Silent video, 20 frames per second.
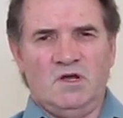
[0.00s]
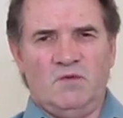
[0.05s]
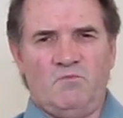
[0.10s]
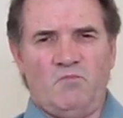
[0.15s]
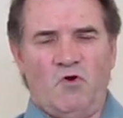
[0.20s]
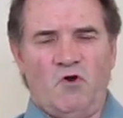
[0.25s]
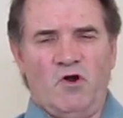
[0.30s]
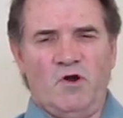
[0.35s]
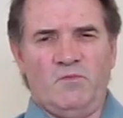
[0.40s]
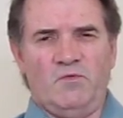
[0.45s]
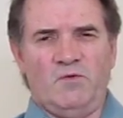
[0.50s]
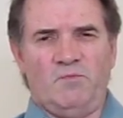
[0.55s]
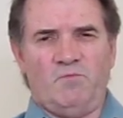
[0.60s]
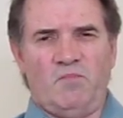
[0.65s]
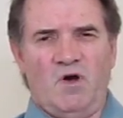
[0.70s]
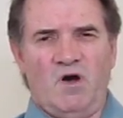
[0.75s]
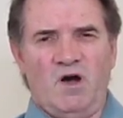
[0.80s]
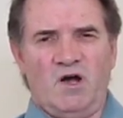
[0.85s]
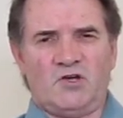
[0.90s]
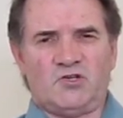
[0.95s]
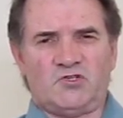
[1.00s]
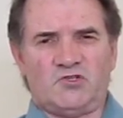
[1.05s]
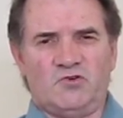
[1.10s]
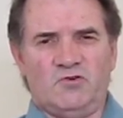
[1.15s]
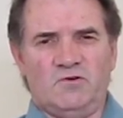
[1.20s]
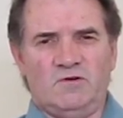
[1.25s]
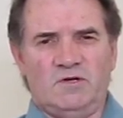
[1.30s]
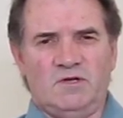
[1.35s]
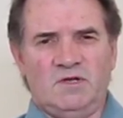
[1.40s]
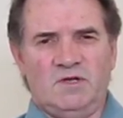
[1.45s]
Barbara
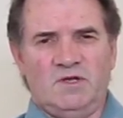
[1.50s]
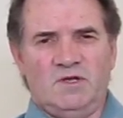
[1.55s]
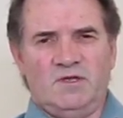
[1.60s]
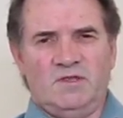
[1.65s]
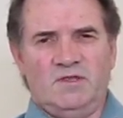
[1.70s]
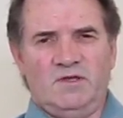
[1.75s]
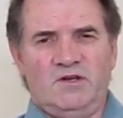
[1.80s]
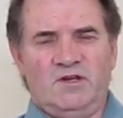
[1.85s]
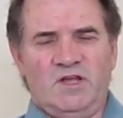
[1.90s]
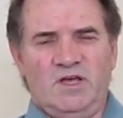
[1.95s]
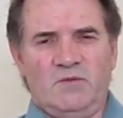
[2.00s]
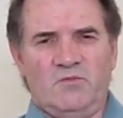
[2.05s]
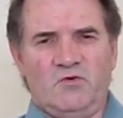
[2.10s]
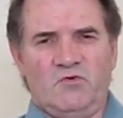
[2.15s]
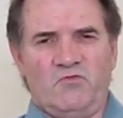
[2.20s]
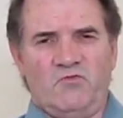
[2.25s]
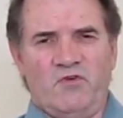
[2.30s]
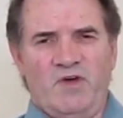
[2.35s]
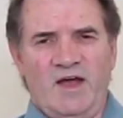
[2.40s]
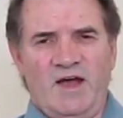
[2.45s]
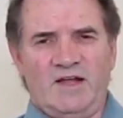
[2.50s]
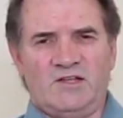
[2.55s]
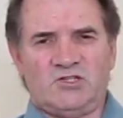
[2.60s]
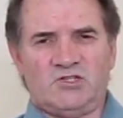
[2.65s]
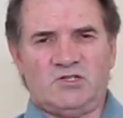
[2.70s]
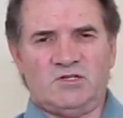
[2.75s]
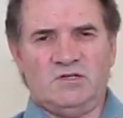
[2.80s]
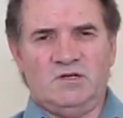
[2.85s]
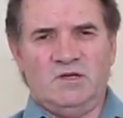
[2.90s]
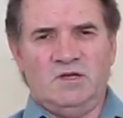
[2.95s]
Boxer, the
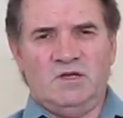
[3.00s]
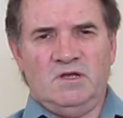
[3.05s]
Democrats,